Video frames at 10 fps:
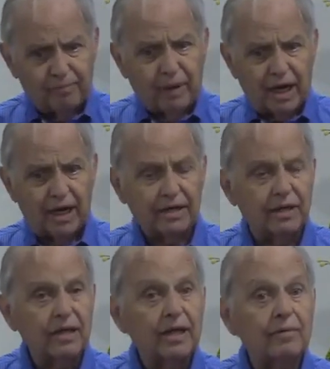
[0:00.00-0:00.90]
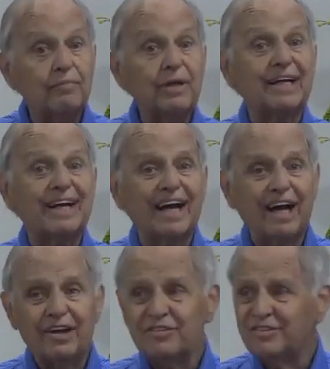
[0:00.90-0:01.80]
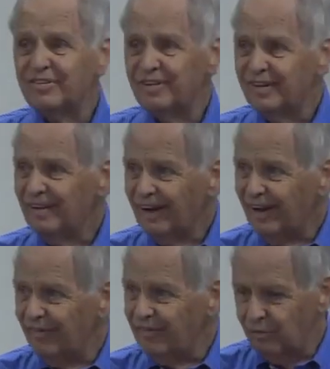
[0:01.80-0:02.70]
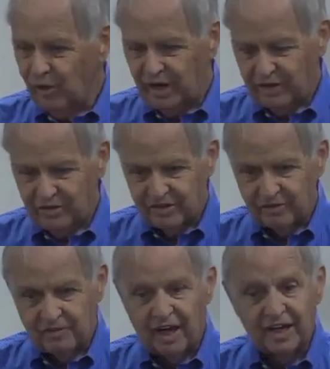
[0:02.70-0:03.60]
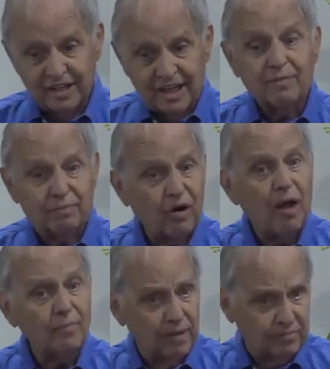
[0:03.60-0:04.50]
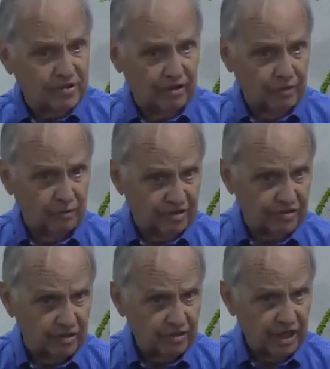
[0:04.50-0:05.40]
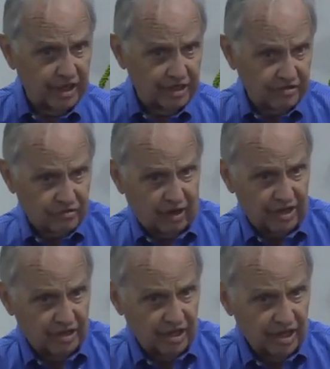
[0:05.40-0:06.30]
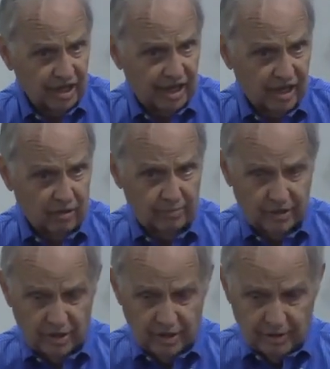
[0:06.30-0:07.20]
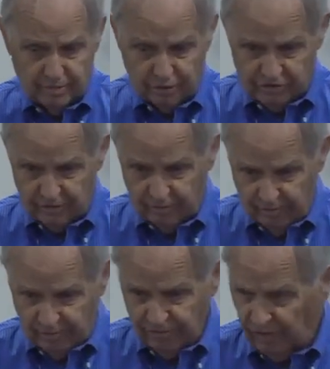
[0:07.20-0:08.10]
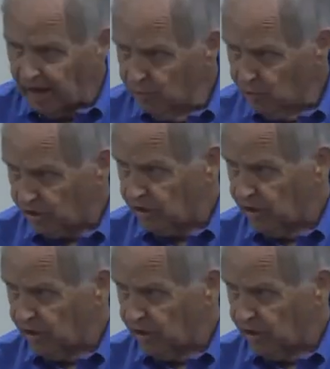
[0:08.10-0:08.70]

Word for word: but because of the way it's defined, problems have arisen, and he's trying to help put some framework